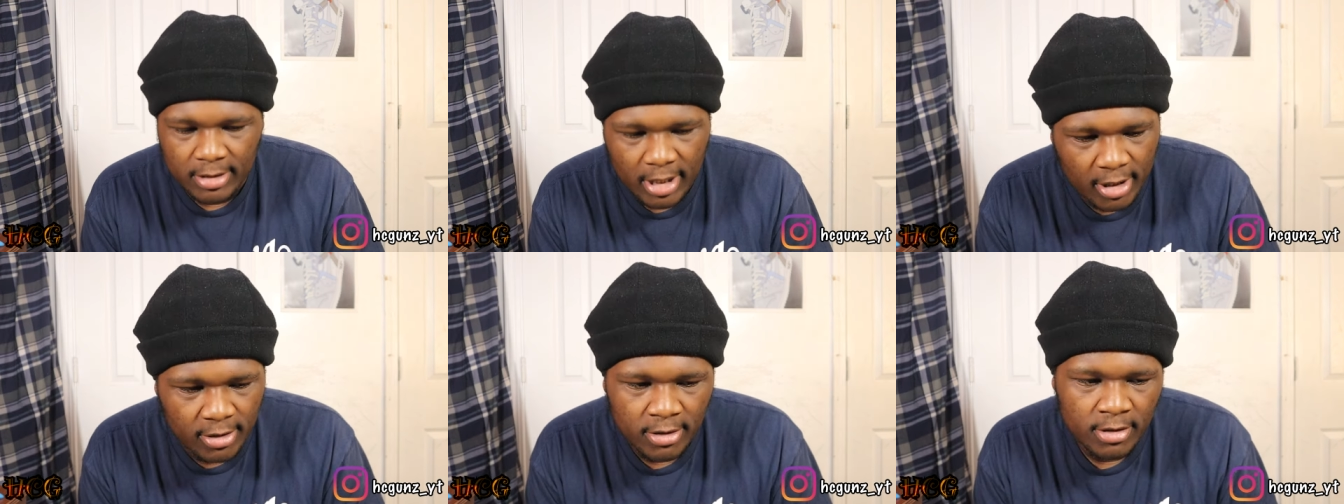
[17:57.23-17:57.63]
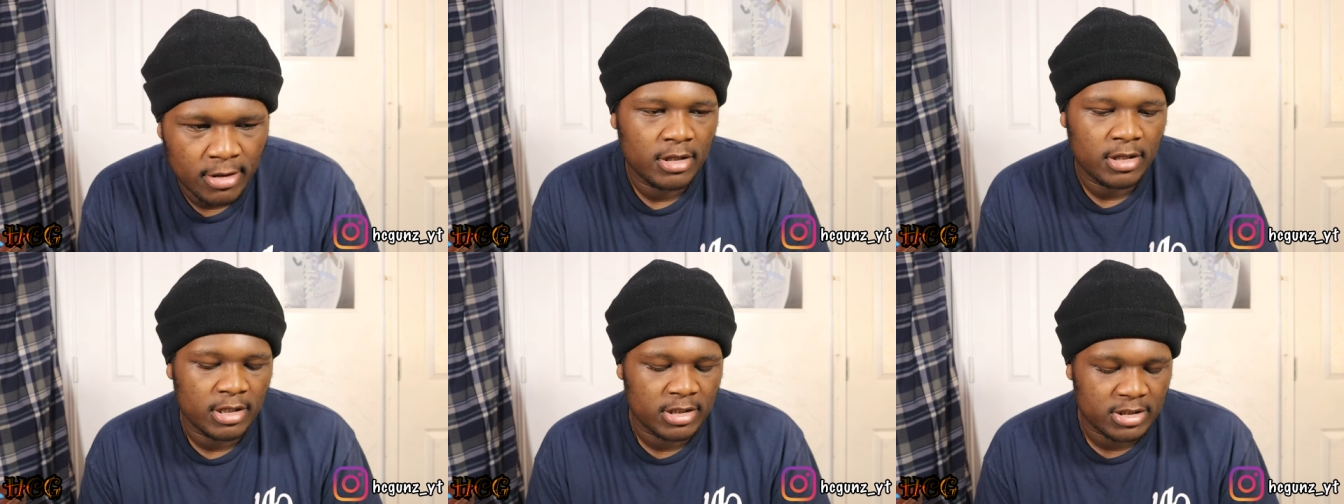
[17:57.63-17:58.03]
No,
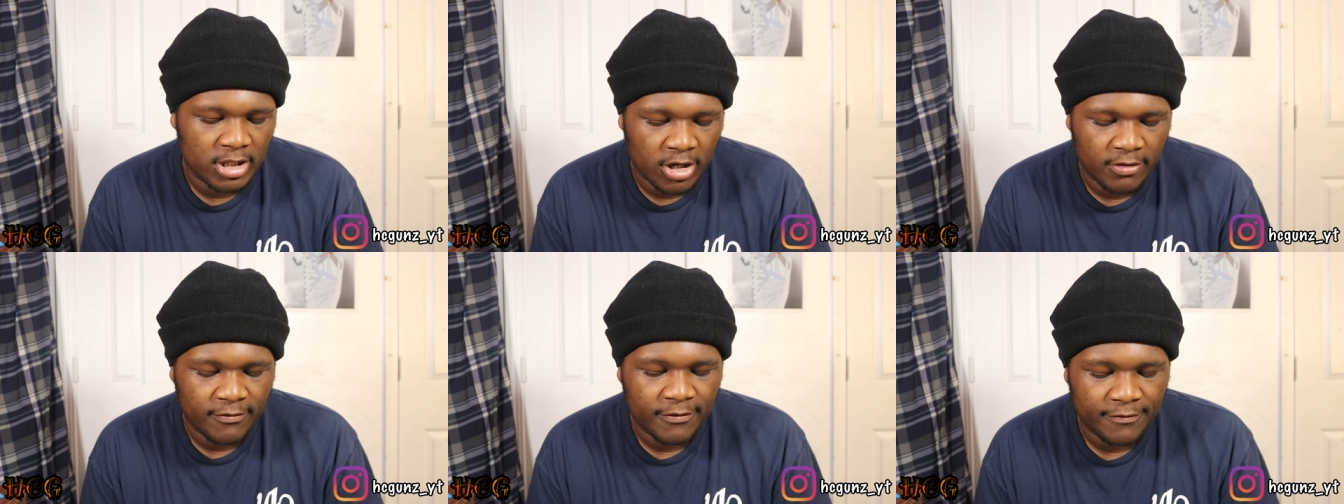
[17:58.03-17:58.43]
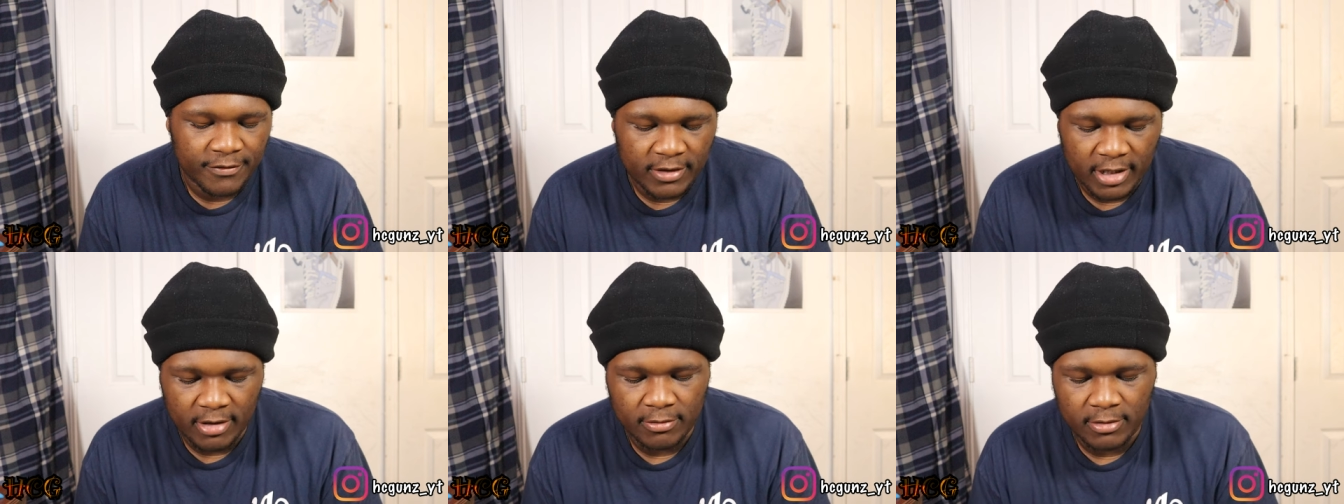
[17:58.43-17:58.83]
it's over for
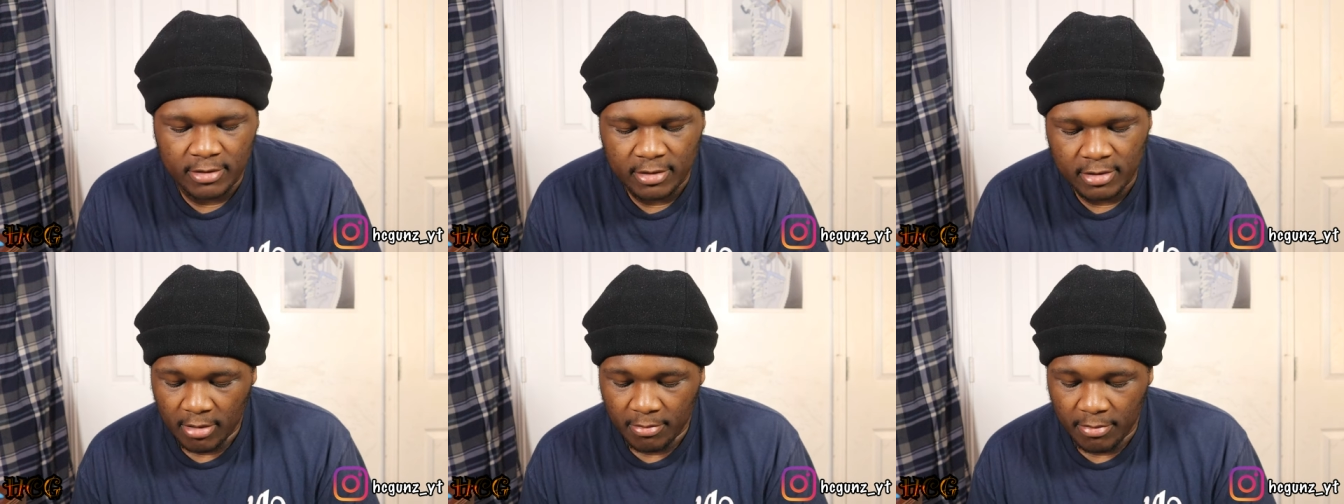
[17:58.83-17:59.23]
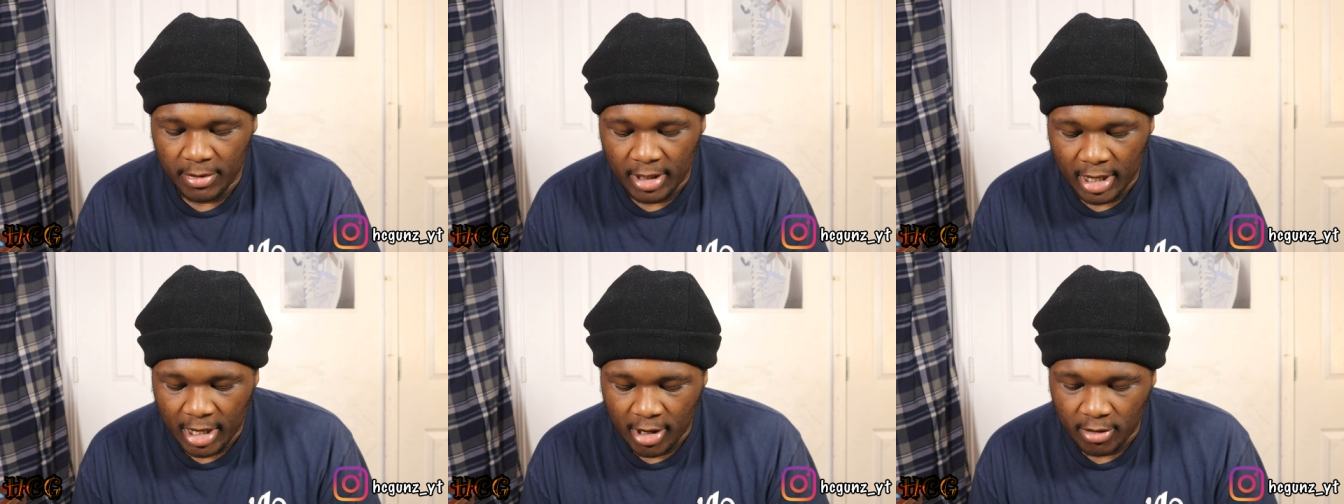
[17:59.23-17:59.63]
that one.
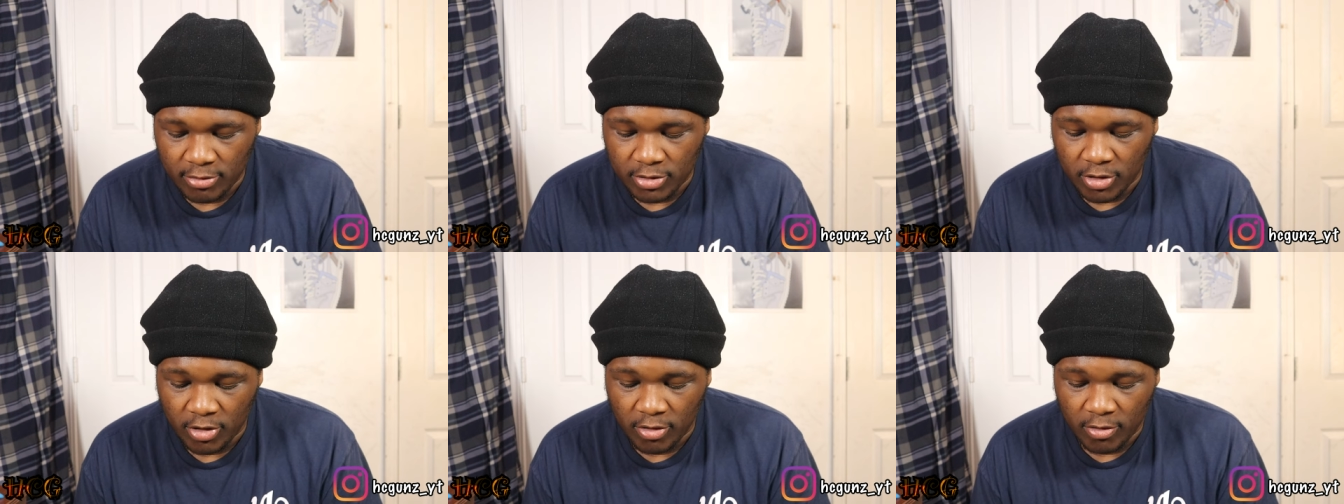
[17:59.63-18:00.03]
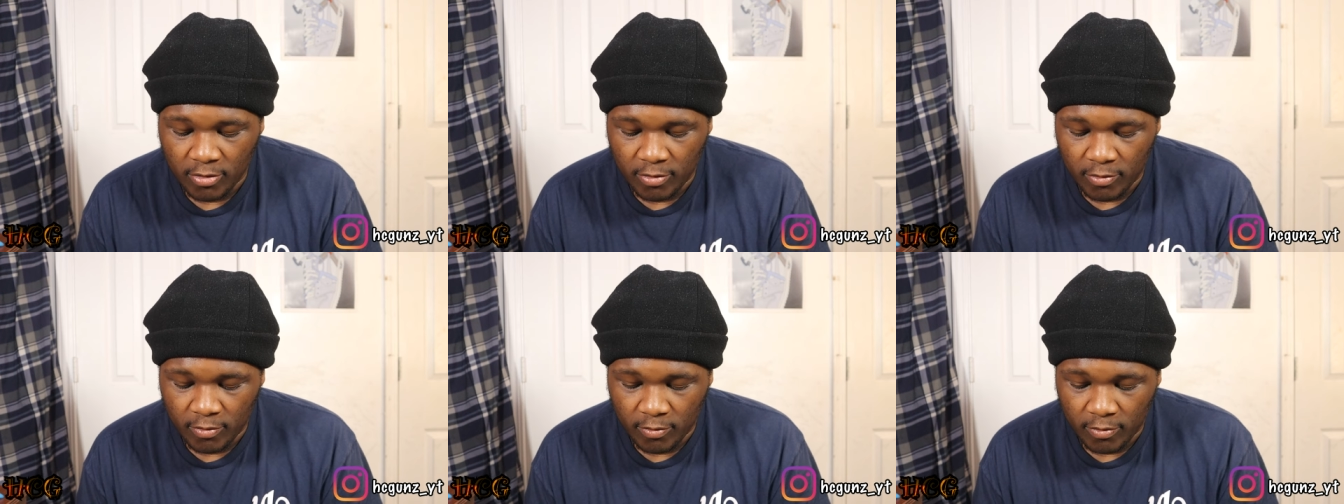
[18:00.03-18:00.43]
But I don't
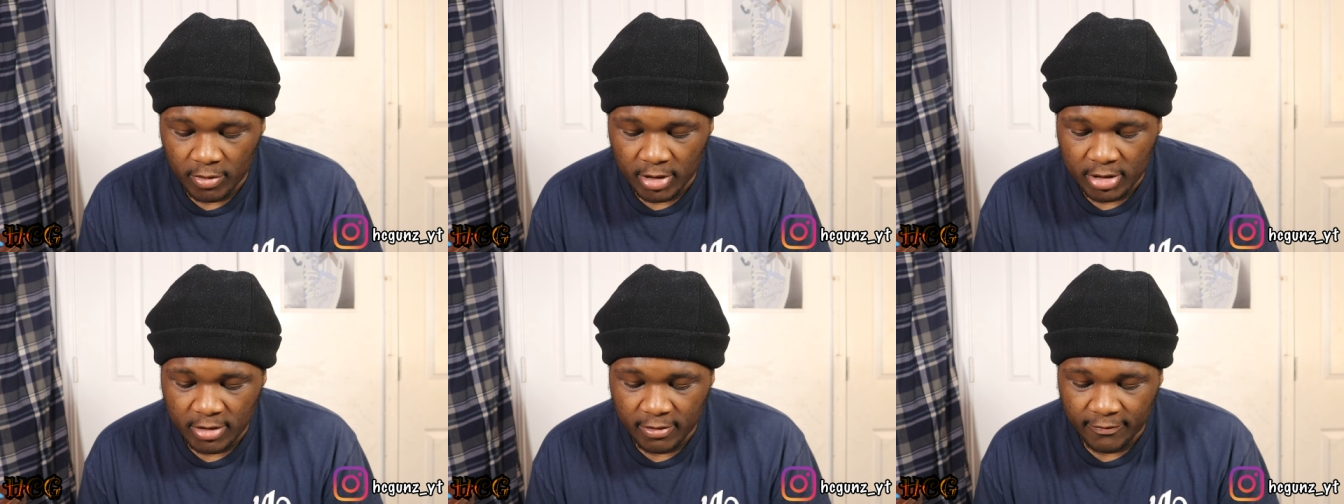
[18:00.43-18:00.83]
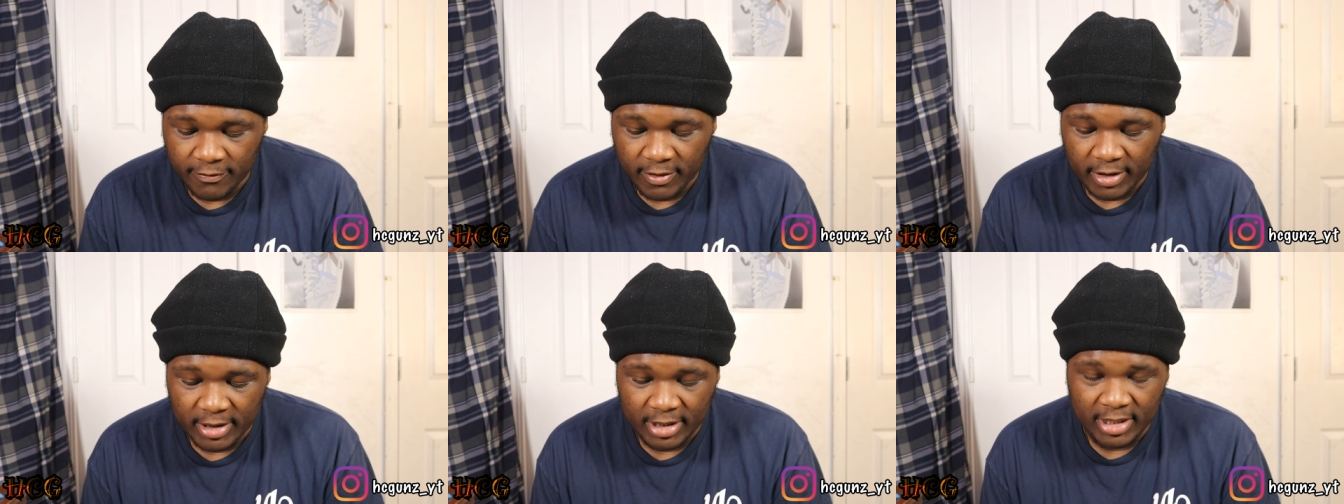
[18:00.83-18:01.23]
know what the
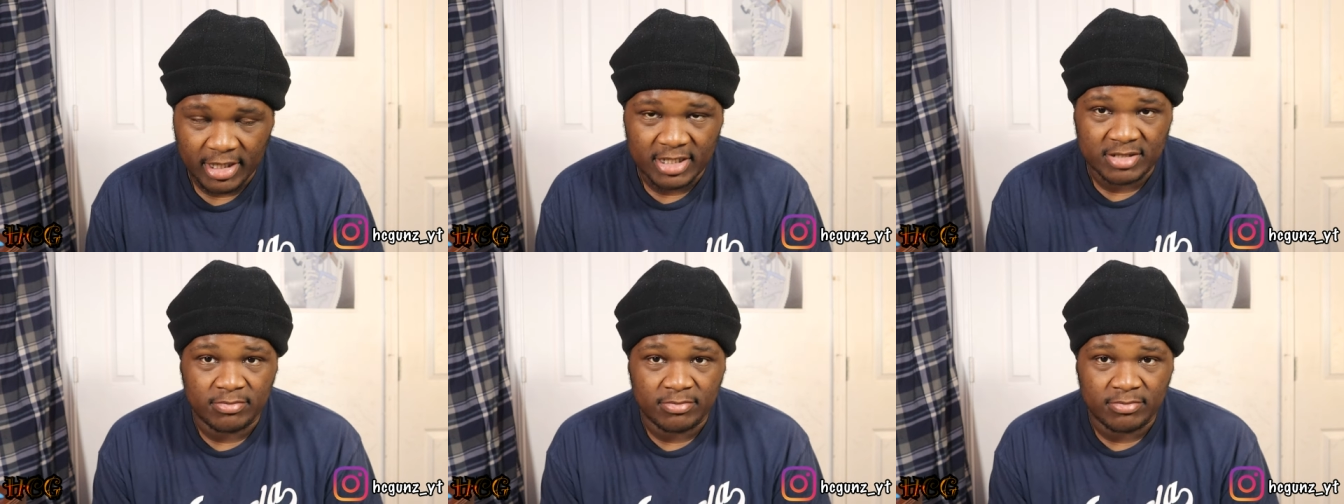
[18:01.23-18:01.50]
it is.